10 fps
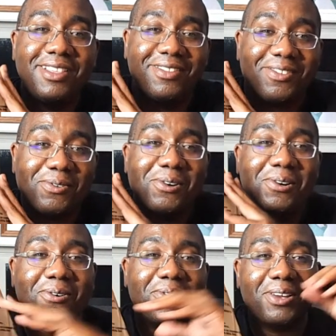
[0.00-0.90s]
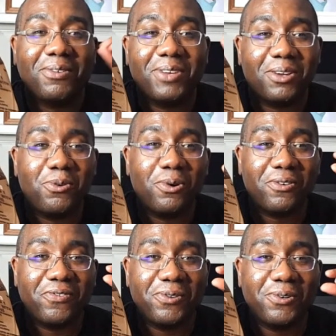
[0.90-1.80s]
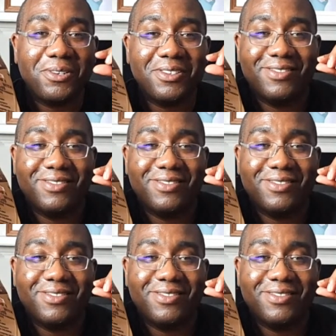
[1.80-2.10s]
or only a quarter full,